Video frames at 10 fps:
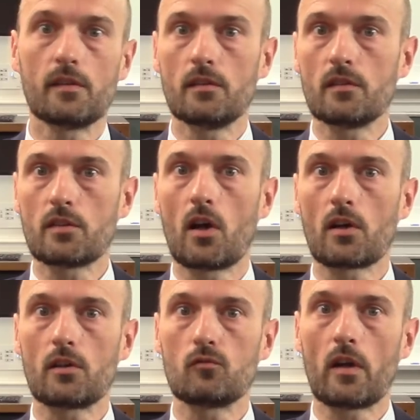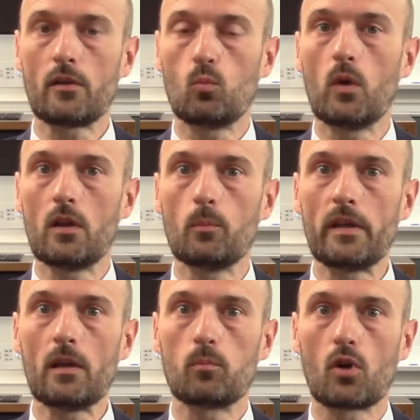in the target rate will
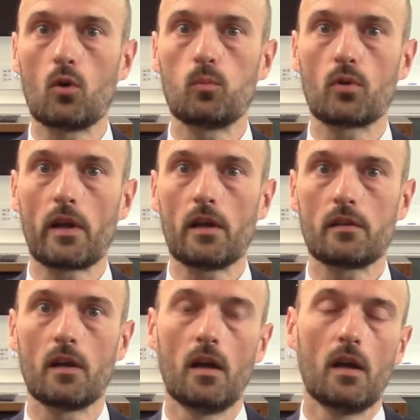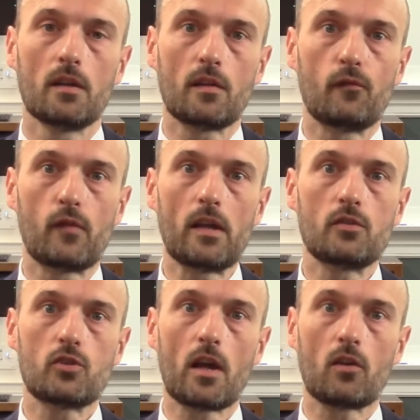be appropriate. The Fed
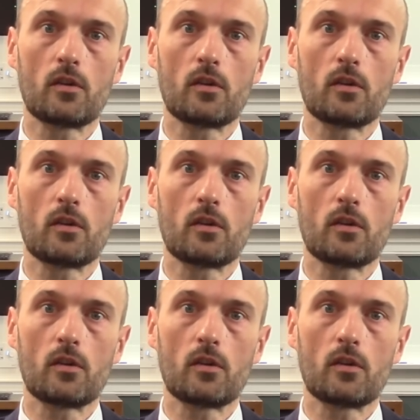chair